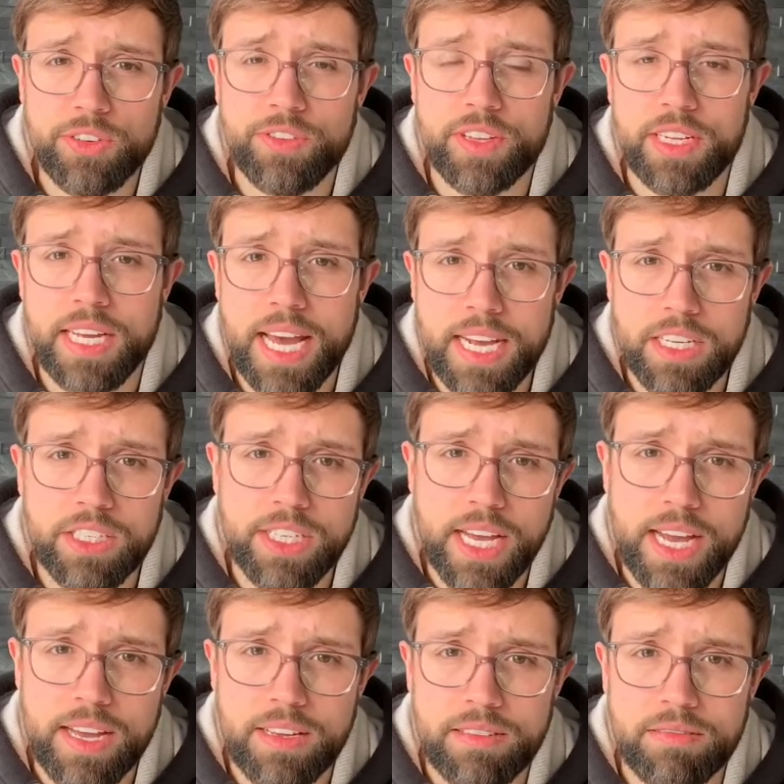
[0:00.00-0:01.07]
the next
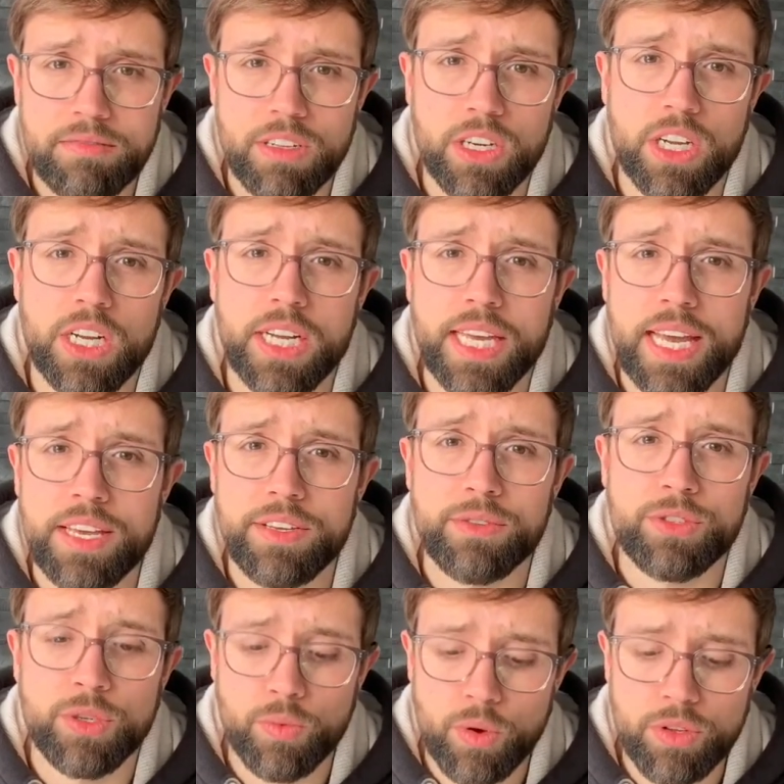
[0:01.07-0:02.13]
year that are going to get you
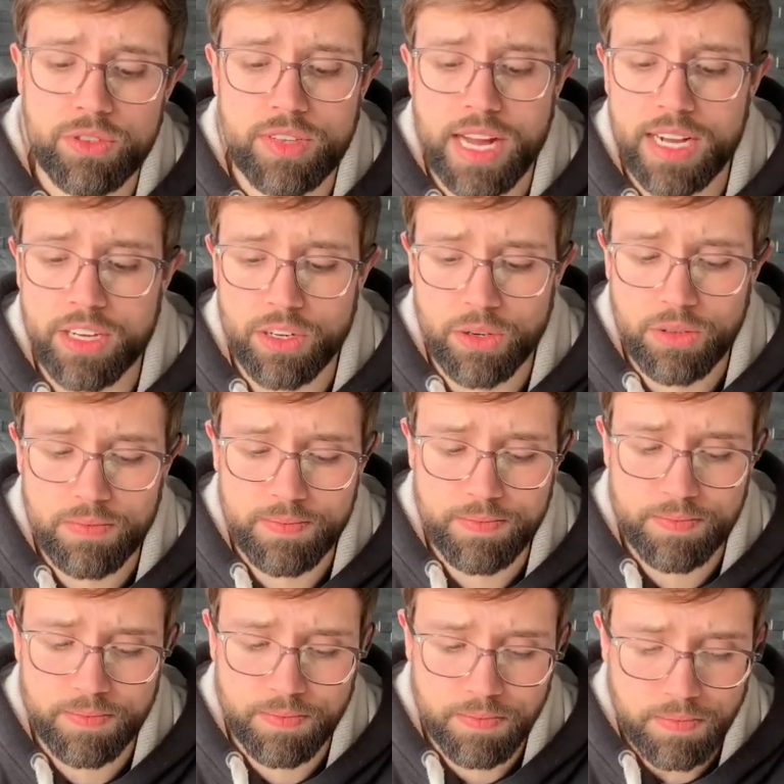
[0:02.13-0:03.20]
towards that goal.
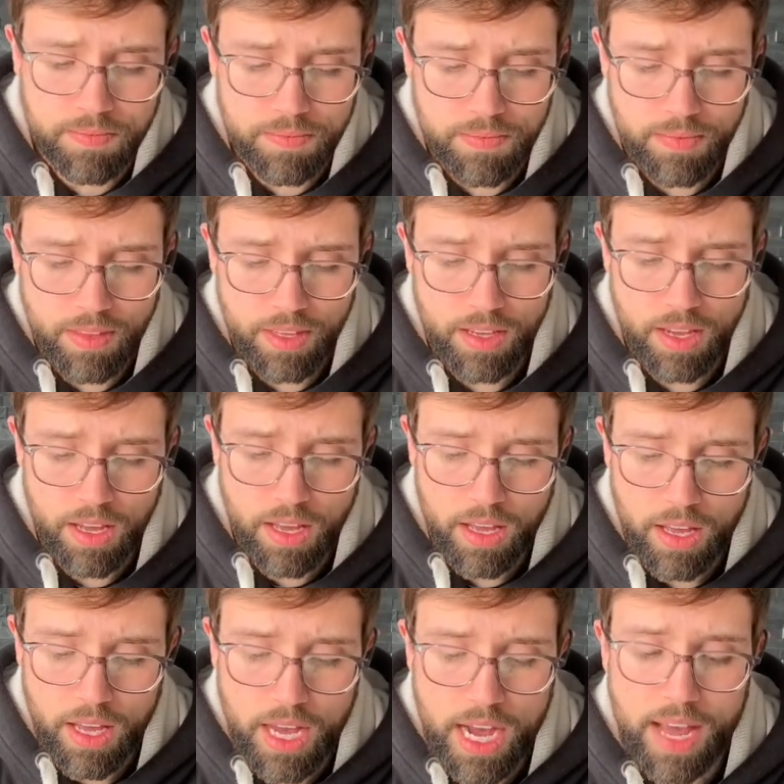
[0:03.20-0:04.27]

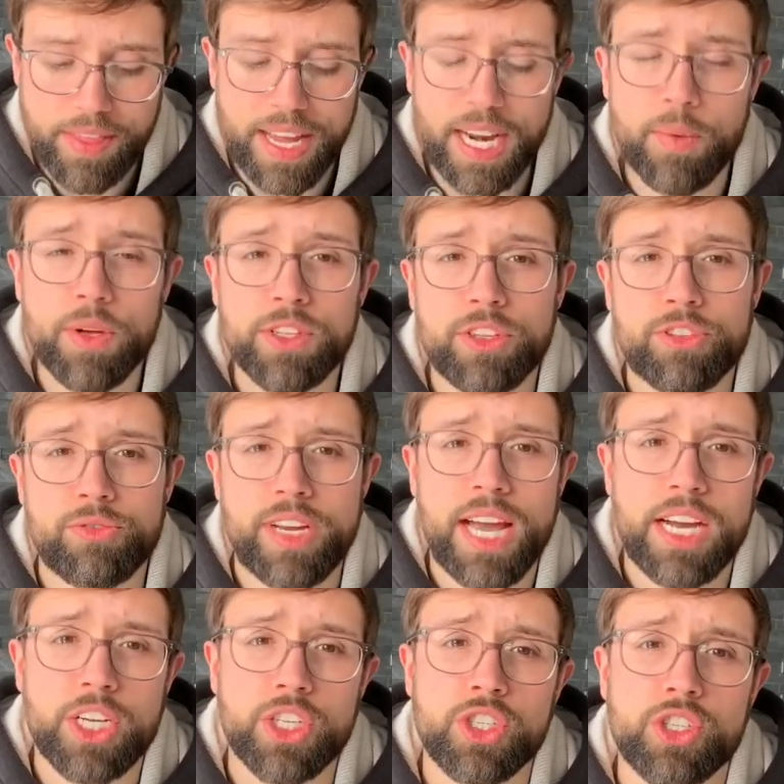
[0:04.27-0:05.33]
And then I want 3
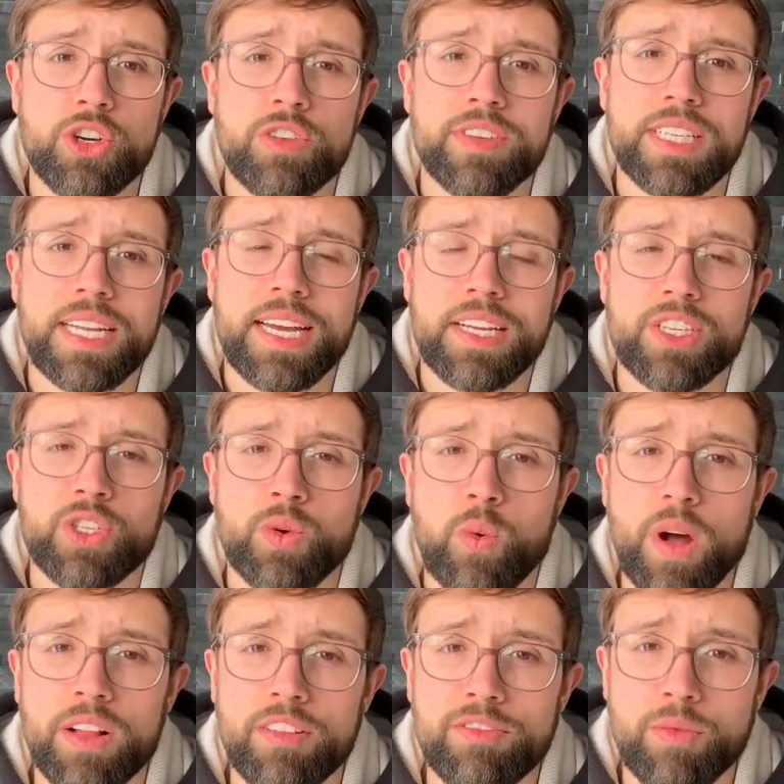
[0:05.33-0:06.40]
actions over the next
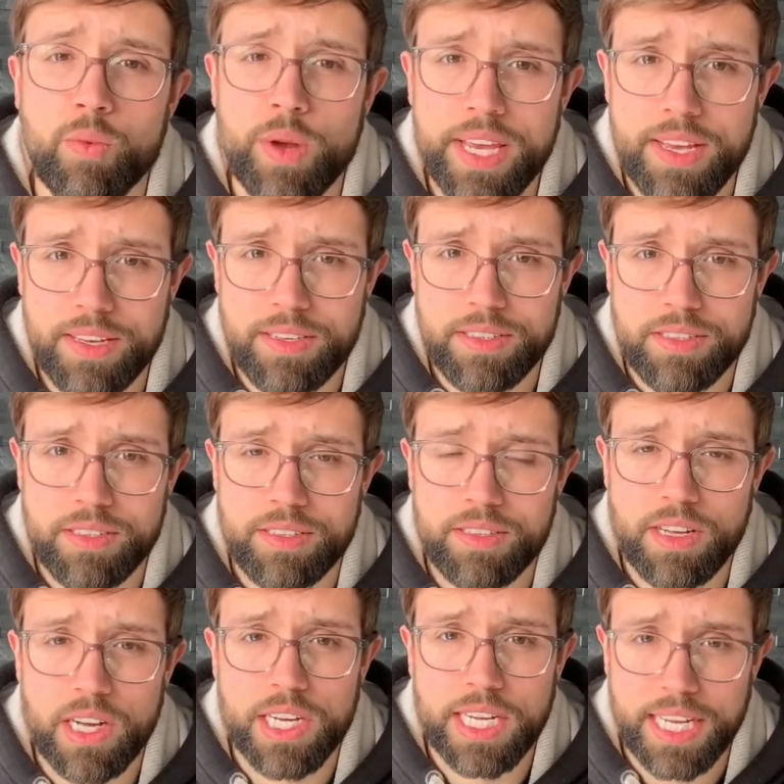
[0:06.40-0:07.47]
12 weeks
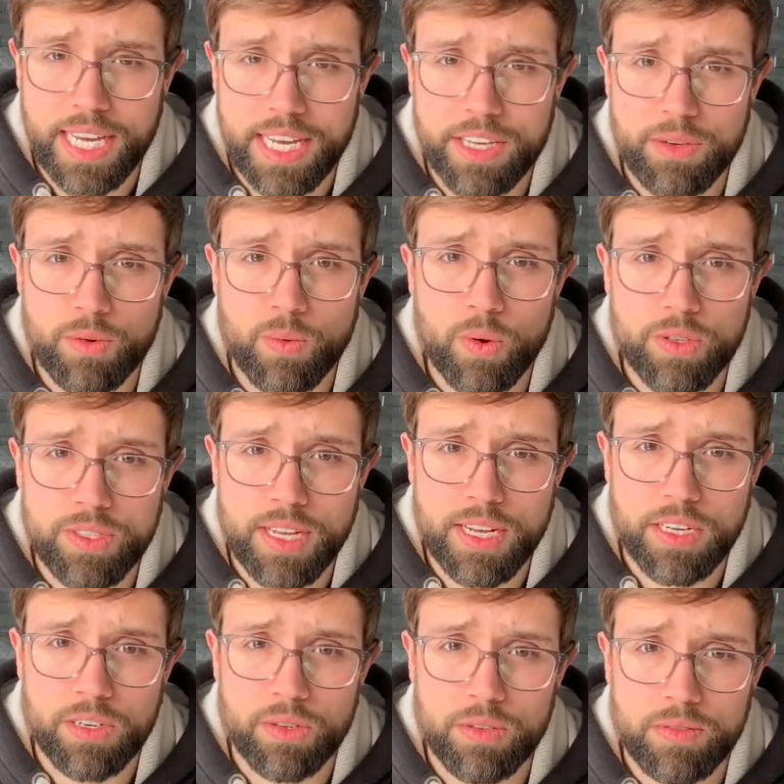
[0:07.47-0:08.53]
that are going to get you towards
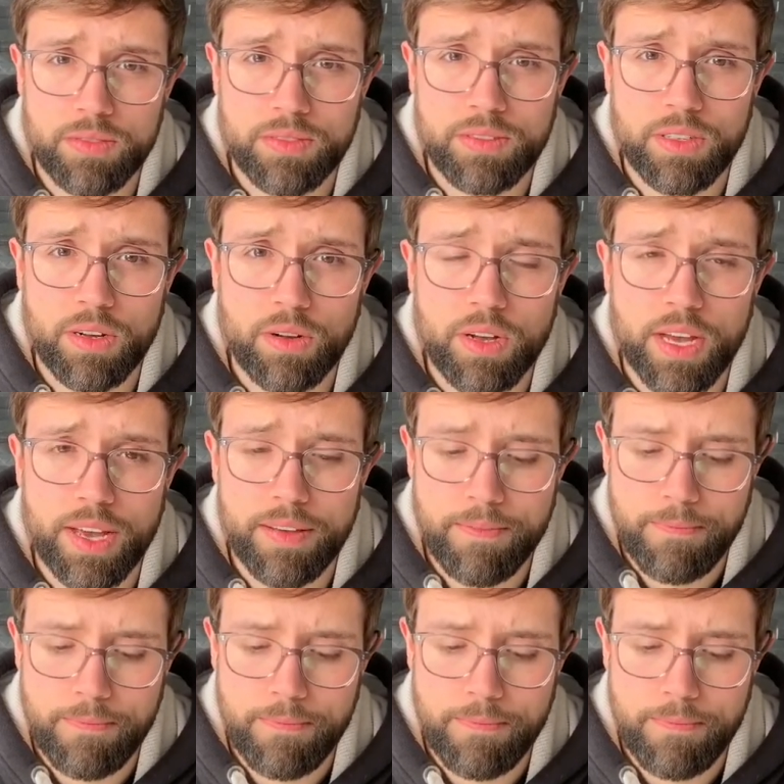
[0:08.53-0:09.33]
that goal, okay?